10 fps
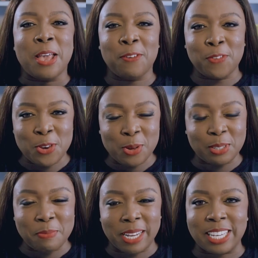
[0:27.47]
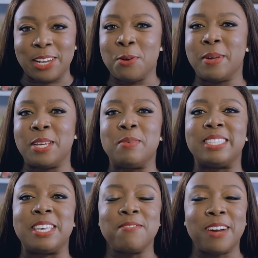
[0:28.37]
If you're new to my channel, my name is
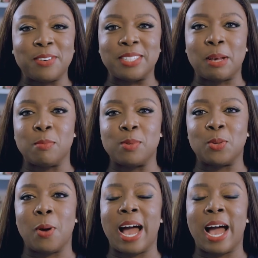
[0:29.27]
Chris-Amusan.